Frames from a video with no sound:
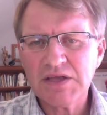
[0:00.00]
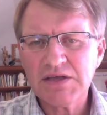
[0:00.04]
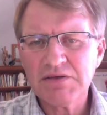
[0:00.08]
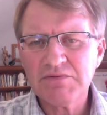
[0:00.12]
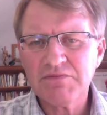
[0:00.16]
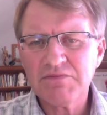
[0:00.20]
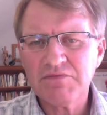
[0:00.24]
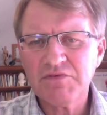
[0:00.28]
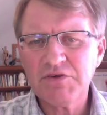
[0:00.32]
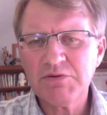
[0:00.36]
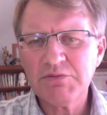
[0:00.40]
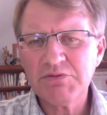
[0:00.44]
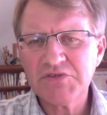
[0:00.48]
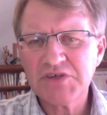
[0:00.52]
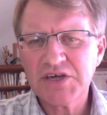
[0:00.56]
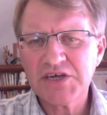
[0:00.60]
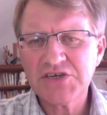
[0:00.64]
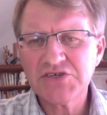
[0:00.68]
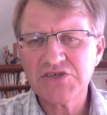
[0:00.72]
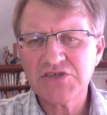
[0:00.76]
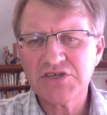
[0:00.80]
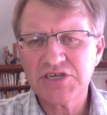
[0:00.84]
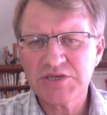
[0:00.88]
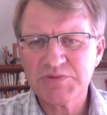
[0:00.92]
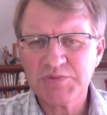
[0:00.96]

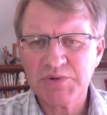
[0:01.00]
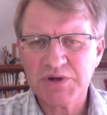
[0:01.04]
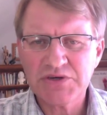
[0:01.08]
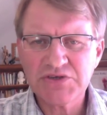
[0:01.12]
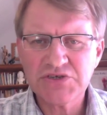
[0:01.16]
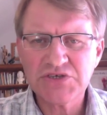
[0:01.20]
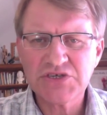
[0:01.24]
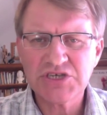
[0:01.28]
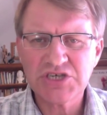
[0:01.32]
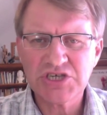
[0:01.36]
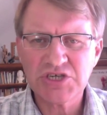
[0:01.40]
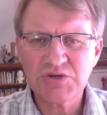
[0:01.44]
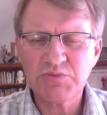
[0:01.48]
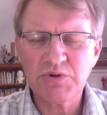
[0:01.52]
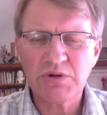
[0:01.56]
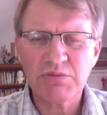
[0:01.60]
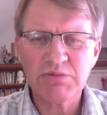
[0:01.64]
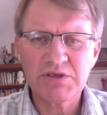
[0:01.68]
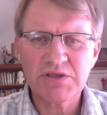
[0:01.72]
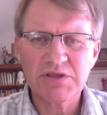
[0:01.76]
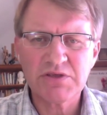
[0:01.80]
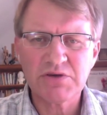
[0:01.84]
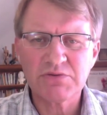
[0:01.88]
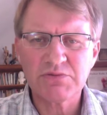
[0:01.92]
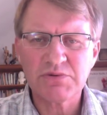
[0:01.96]
fermentation dysbiosis is
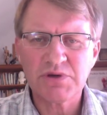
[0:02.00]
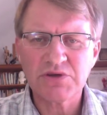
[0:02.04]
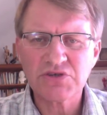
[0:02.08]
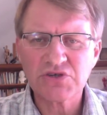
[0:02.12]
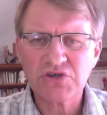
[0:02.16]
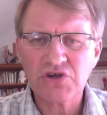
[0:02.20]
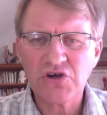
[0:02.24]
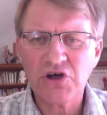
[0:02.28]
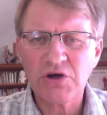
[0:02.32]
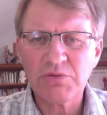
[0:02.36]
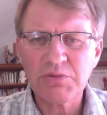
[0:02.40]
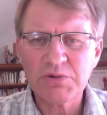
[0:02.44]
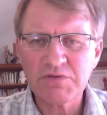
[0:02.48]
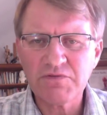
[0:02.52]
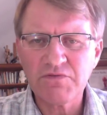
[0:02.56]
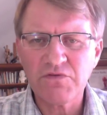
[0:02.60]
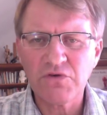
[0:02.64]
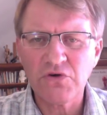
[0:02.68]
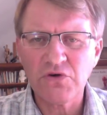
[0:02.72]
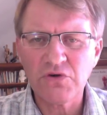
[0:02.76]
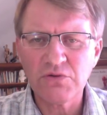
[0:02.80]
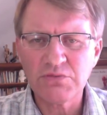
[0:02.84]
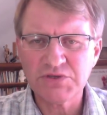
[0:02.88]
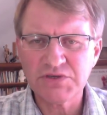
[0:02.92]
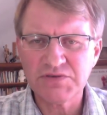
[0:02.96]
probably one of the most common
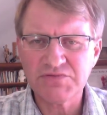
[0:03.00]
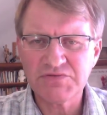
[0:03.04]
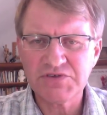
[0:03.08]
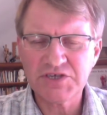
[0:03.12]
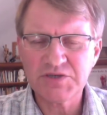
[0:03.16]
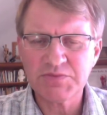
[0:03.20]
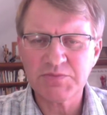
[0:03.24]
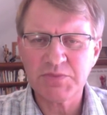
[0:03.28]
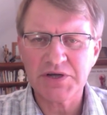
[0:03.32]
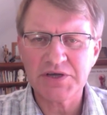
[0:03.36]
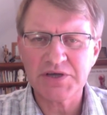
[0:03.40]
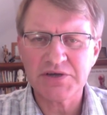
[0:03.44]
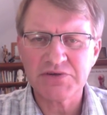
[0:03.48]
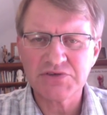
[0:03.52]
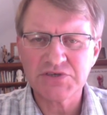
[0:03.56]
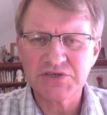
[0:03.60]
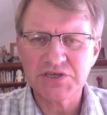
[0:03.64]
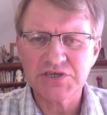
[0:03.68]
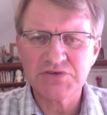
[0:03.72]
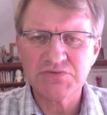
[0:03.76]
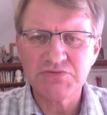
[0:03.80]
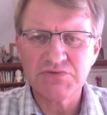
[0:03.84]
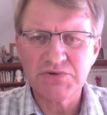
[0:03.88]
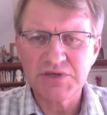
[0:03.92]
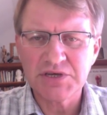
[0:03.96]
forms of
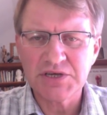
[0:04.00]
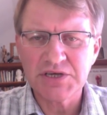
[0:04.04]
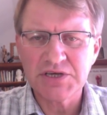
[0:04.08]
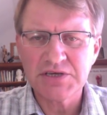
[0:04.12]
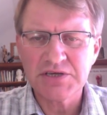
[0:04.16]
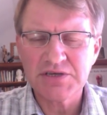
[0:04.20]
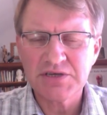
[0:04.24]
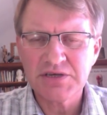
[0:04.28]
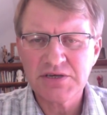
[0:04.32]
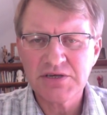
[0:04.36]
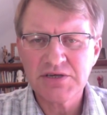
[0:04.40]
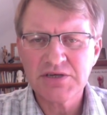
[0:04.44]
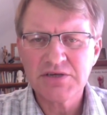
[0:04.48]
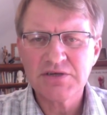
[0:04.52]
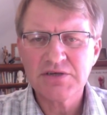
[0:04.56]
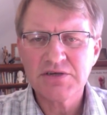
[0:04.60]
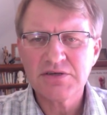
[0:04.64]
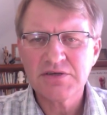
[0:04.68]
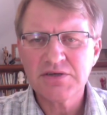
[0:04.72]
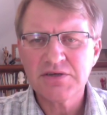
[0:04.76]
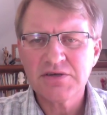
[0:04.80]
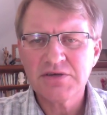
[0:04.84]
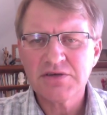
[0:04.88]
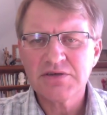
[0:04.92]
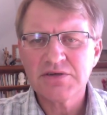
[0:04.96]
dysbiosis, really
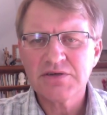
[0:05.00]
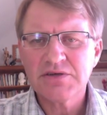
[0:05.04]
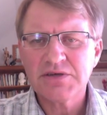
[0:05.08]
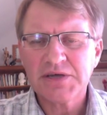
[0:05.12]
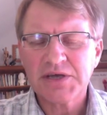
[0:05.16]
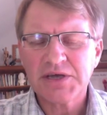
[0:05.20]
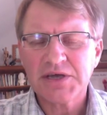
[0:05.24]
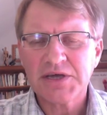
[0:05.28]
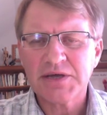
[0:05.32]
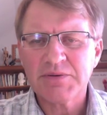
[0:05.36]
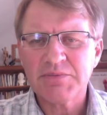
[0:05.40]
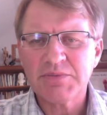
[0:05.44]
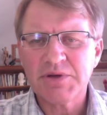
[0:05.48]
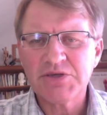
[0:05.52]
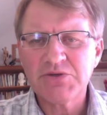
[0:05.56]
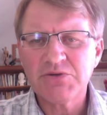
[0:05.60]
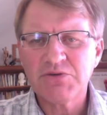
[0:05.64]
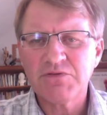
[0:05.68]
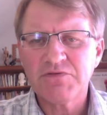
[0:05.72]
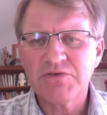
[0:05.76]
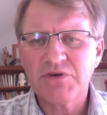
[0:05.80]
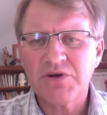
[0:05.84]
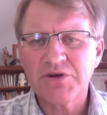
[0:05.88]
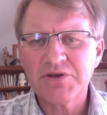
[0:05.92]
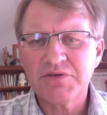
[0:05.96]
um, and you'll
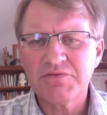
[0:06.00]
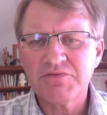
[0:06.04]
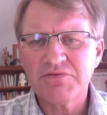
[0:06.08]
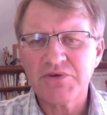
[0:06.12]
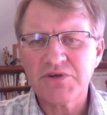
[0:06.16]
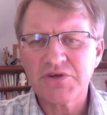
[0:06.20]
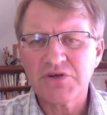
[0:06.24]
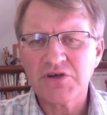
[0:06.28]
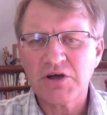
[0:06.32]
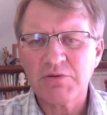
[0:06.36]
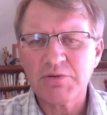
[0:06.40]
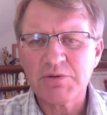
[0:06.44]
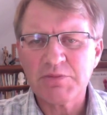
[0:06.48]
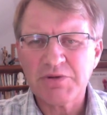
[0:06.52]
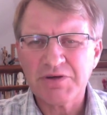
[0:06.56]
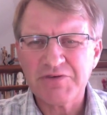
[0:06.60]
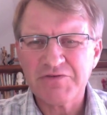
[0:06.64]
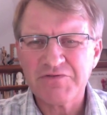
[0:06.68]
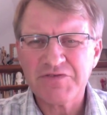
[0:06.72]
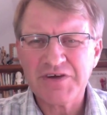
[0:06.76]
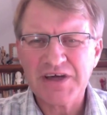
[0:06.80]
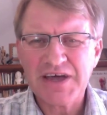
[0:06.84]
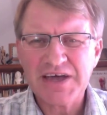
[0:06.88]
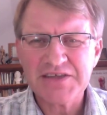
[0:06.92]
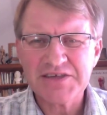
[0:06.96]
find it very common. My
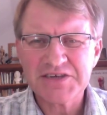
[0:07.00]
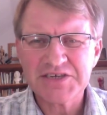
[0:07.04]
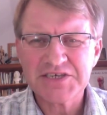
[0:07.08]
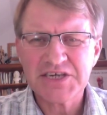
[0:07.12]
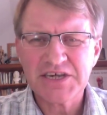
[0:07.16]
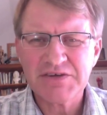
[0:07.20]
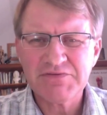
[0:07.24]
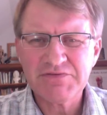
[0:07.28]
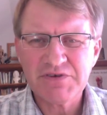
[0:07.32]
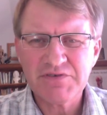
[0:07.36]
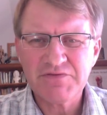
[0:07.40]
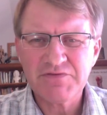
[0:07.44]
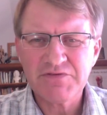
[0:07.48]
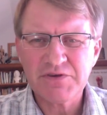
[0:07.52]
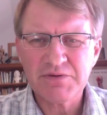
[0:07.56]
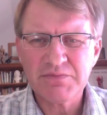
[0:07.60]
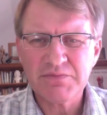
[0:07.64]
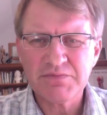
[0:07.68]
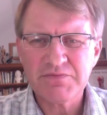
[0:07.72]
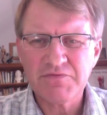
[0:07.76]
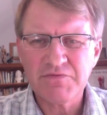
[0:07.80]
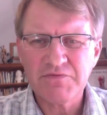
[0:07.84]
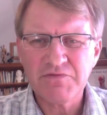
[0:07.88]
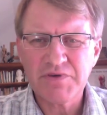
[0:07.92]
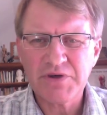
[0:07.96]
father suffered
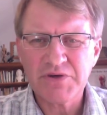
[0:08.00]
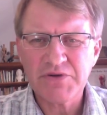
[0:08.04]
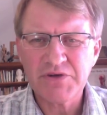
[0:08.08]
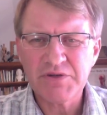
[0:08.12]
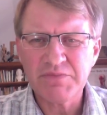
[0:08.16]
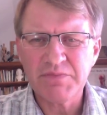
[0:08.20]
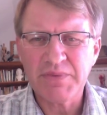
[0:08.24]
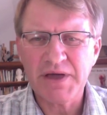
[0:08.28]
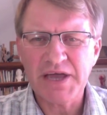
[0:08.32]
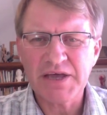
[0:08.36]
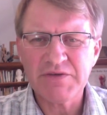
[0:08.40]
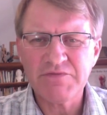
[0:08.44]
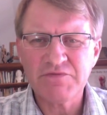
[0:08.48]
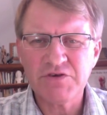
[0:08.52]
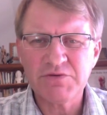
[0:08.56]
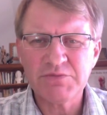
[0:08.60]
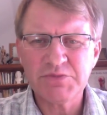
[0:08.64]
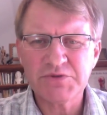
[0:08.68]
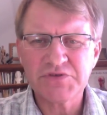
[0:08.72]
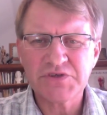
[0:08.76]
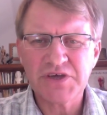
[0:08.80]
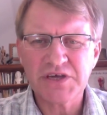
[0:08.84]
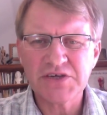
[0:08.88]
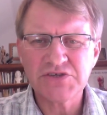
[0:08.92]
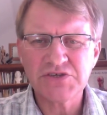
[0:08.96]
from very bad
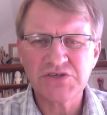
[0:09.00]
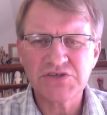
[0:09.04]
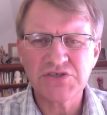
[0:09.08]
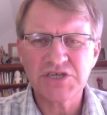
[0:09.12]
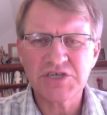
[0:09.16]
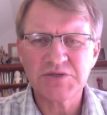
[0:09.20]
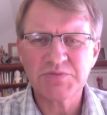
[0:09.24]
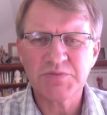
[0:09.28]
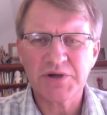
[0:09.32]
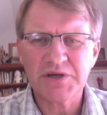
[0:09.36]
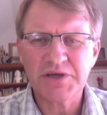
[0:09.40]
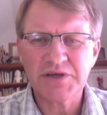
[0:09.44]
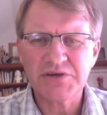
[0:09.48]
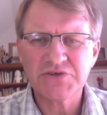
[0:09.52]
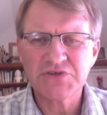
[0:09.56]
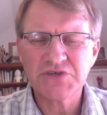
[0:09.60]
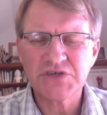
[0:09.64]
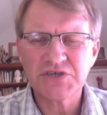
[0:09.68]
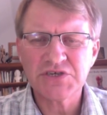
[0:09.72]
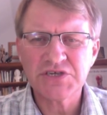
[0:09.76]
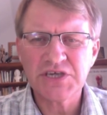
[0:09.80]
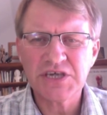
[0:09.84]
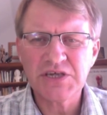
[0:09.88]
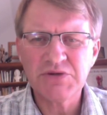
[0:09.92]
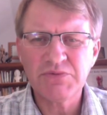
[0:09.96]
fermentation
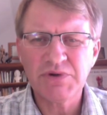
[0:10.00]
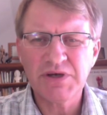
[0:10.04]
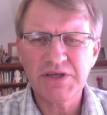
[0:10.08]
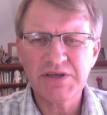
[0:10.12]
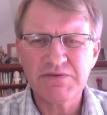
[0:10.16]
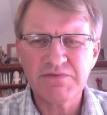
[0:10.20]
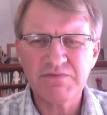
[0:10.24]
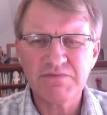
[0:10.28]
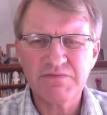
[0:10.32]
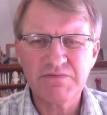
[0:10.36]
dysbiosis. He went